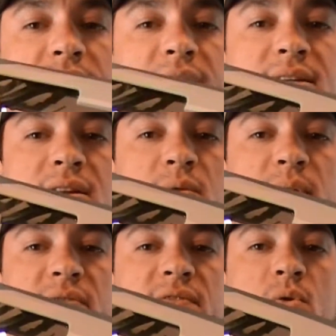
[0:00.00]
It takes a little
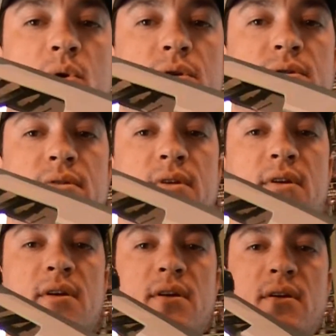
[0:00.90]
bit of force.
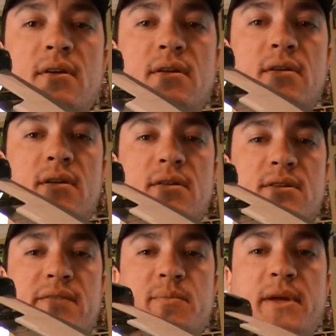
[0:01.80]
You just
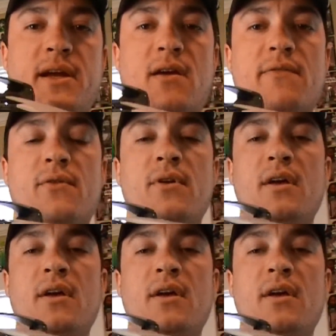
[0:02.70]
have to be careful.